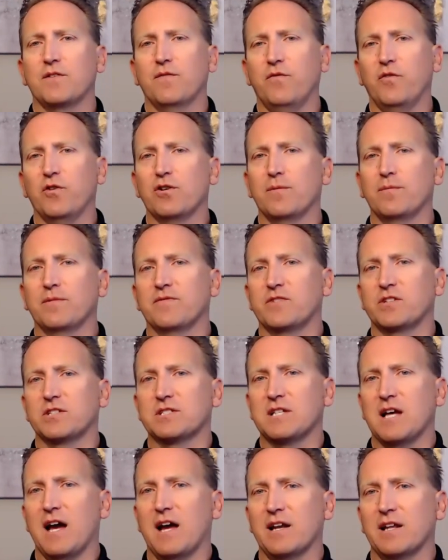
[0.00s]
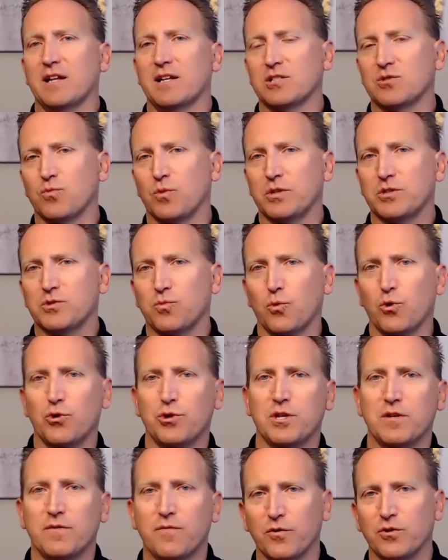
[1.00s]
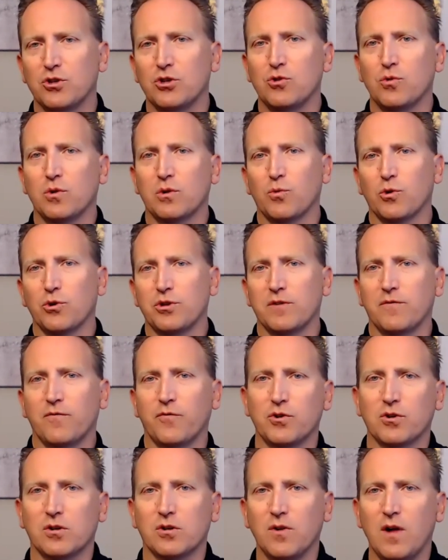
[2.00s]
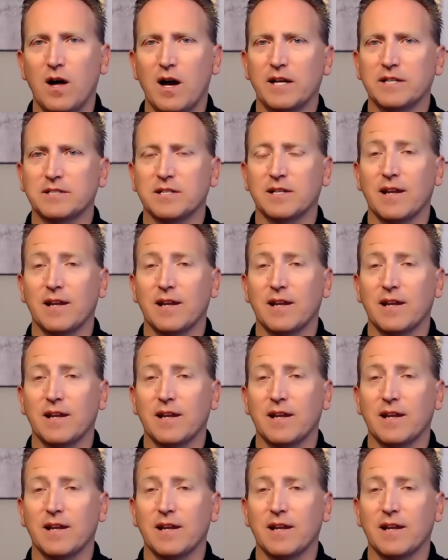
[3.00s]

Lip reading: the firm has decided is what's worthy for you and worthy for your clients.